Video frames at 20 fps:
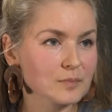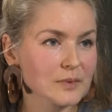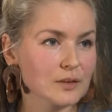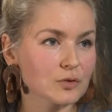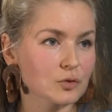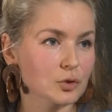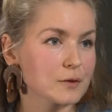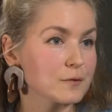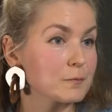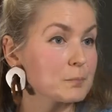
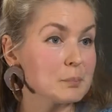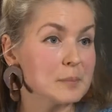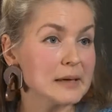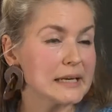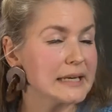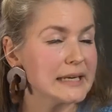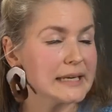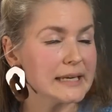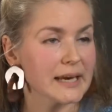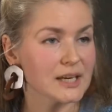sort of
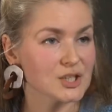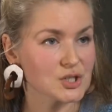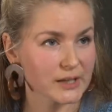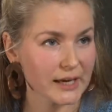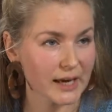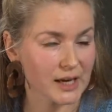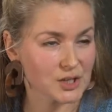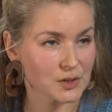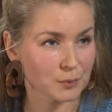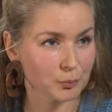mini
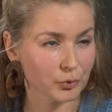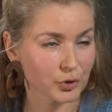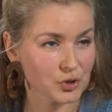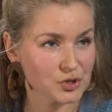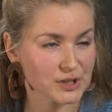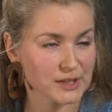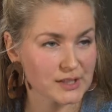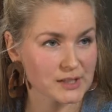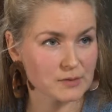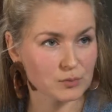education
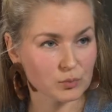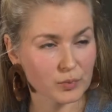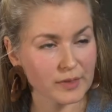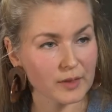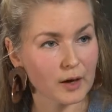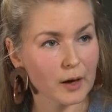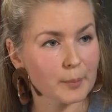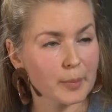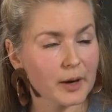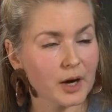project with
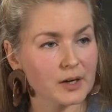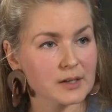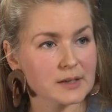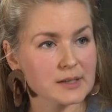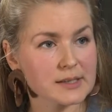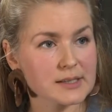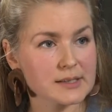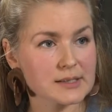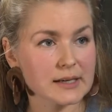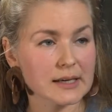our
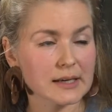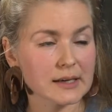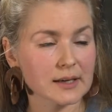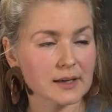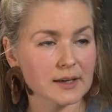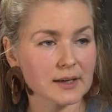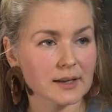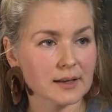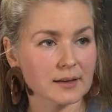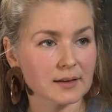partners
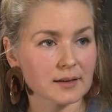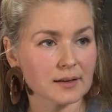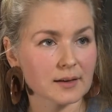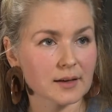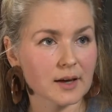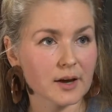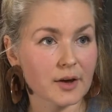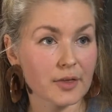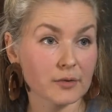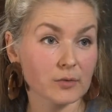in
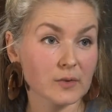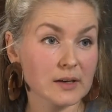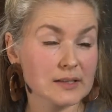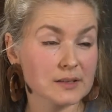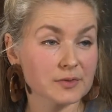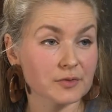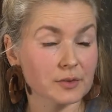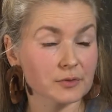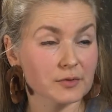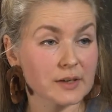three
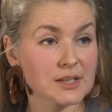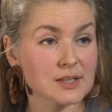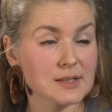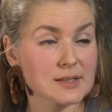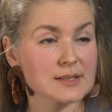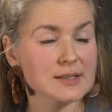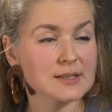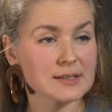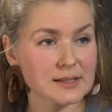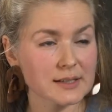different
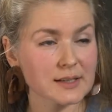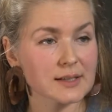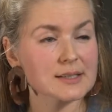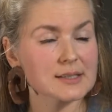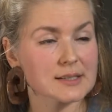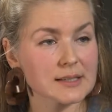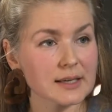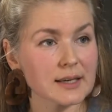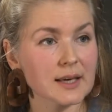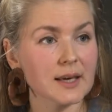regions in
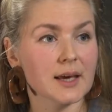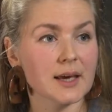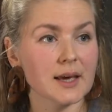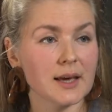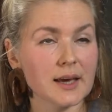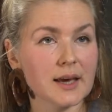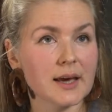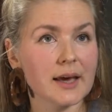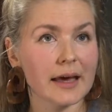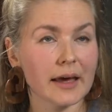DRC.
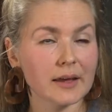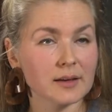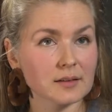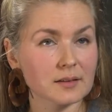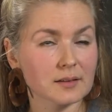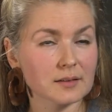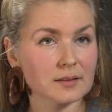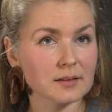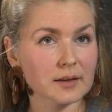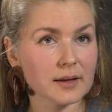
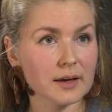And